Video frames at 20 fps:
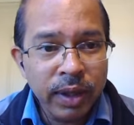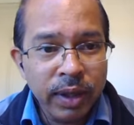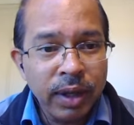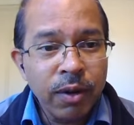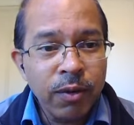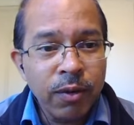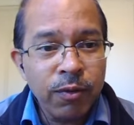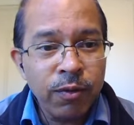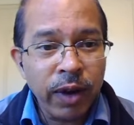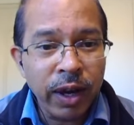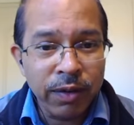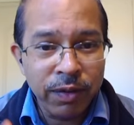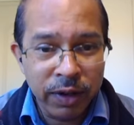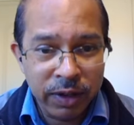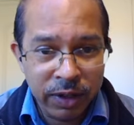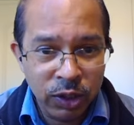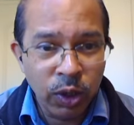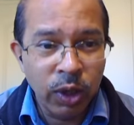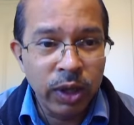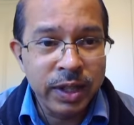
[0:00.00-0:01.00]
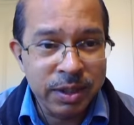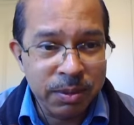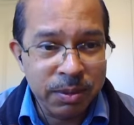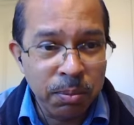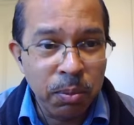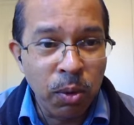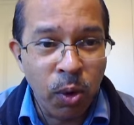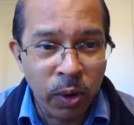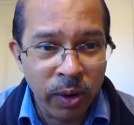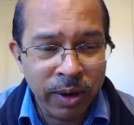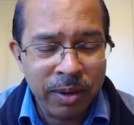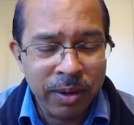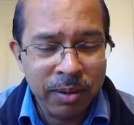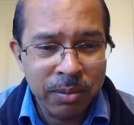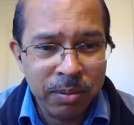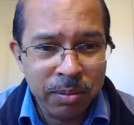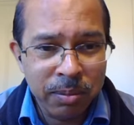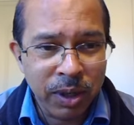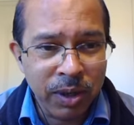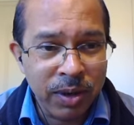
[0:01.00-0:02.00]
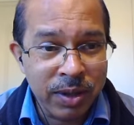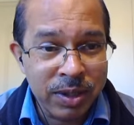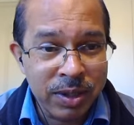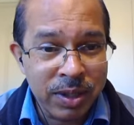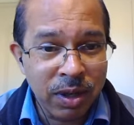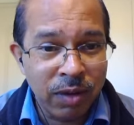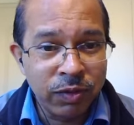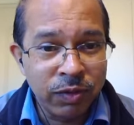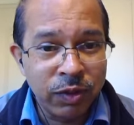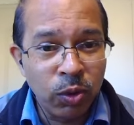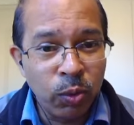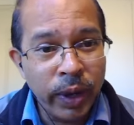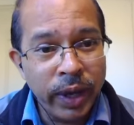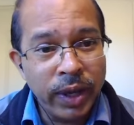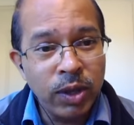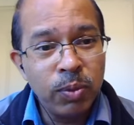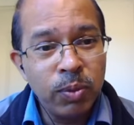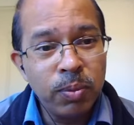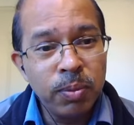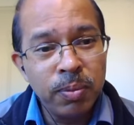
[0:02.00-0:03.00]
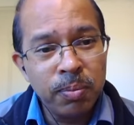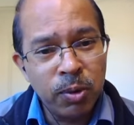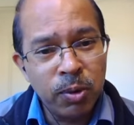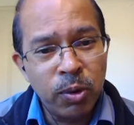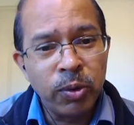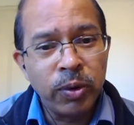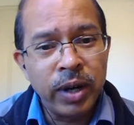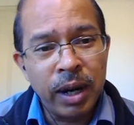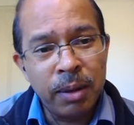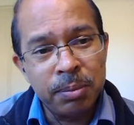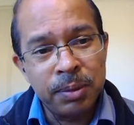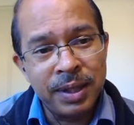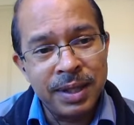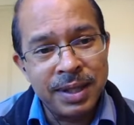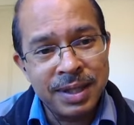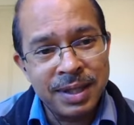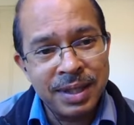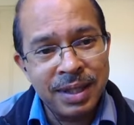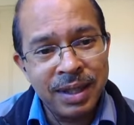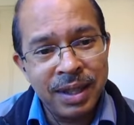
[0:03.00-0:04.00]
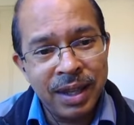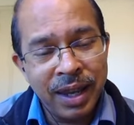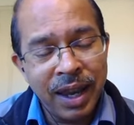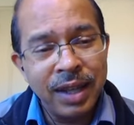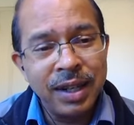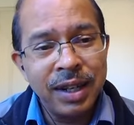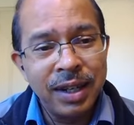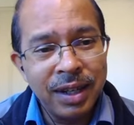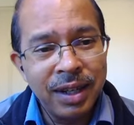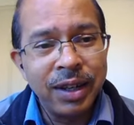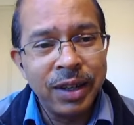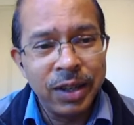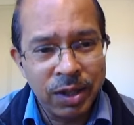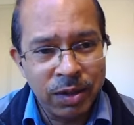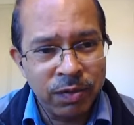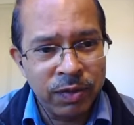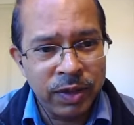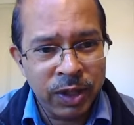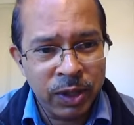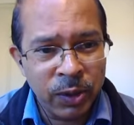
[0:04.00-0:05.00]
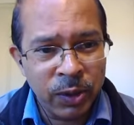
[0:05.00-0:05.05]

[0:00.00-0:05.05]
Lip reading: $500 more because of the way you programmed this in an earlier video.